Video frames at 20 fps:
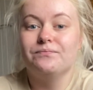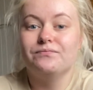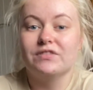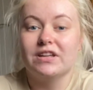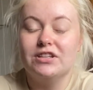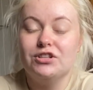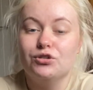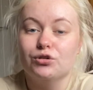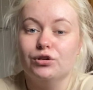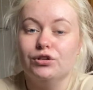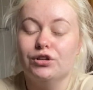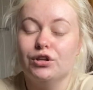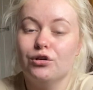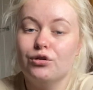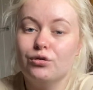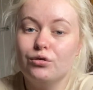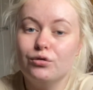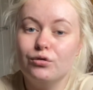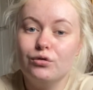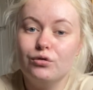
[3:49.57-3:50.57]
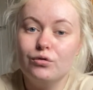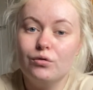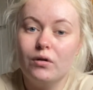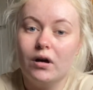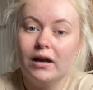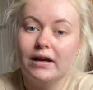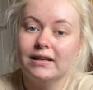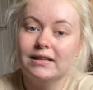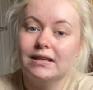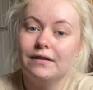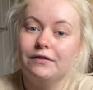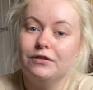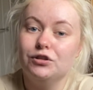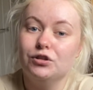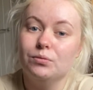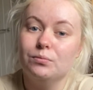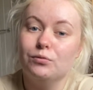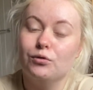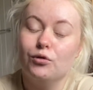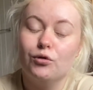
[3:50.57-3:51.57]
enjoyed the haul. I could definitely
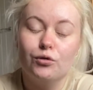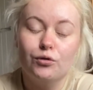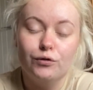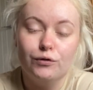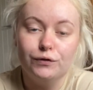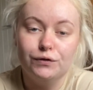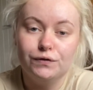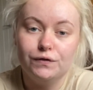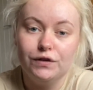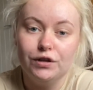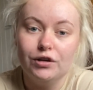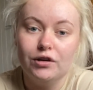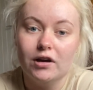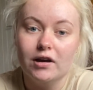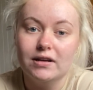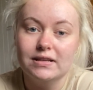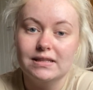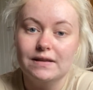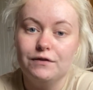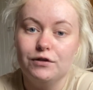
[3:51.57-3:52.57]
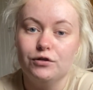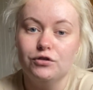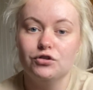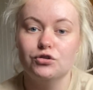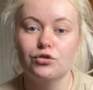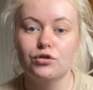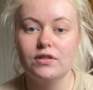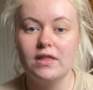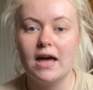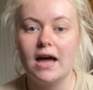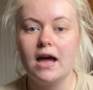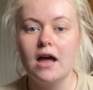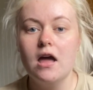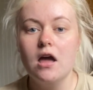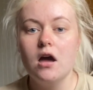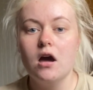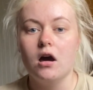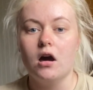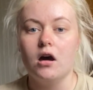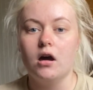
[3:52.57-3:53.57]
do more hauls for you guys if you enjoy that.
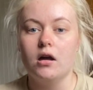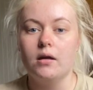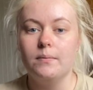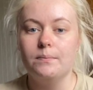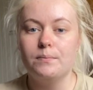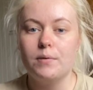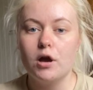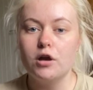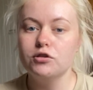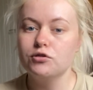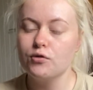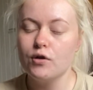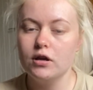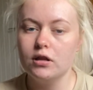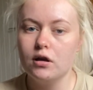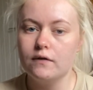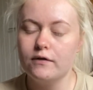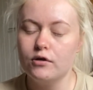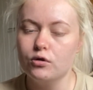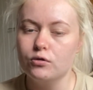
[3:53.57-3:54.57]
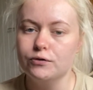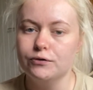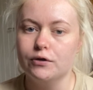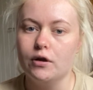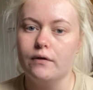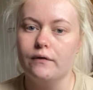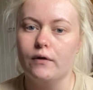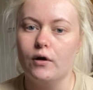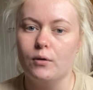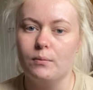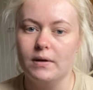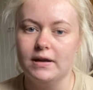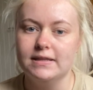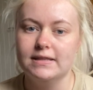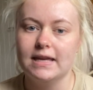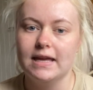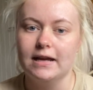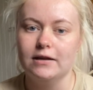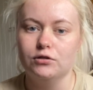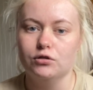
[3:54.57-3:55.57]
I post quite a lot of hauls over on my
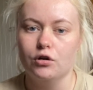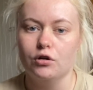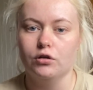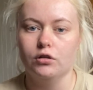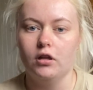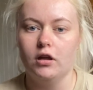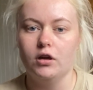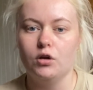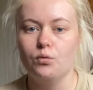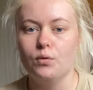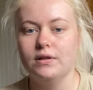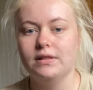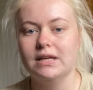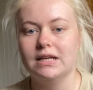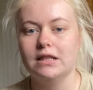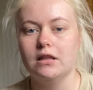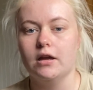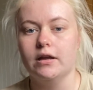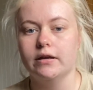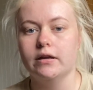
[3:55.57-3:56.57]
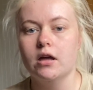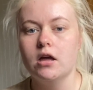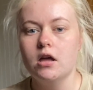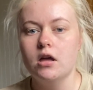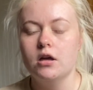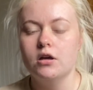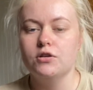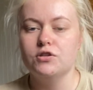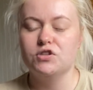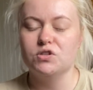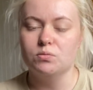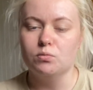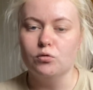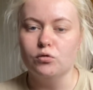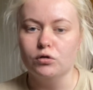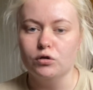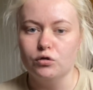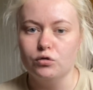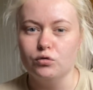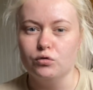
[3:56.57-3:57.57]
TikTok, like when they're like
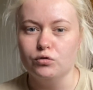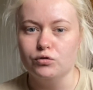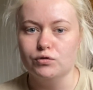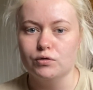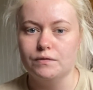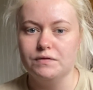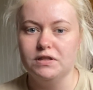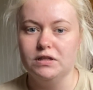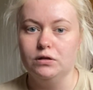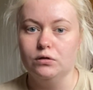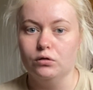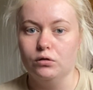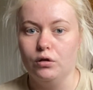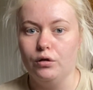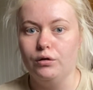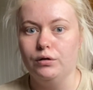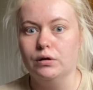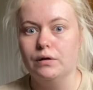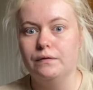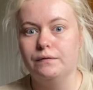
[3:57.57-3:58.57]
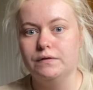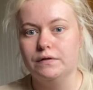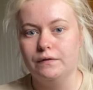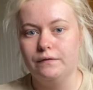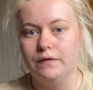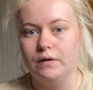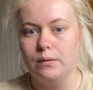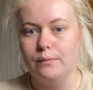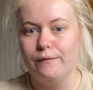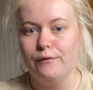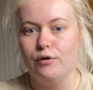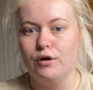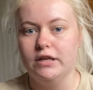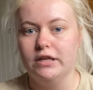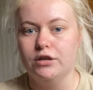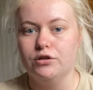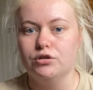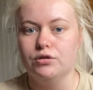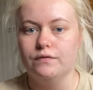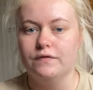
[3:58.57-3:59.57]
smaller hauls, obviously not long enough to film for a
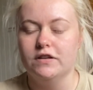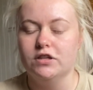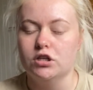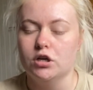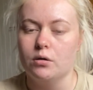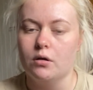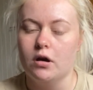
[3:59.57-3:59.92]
YouTube video,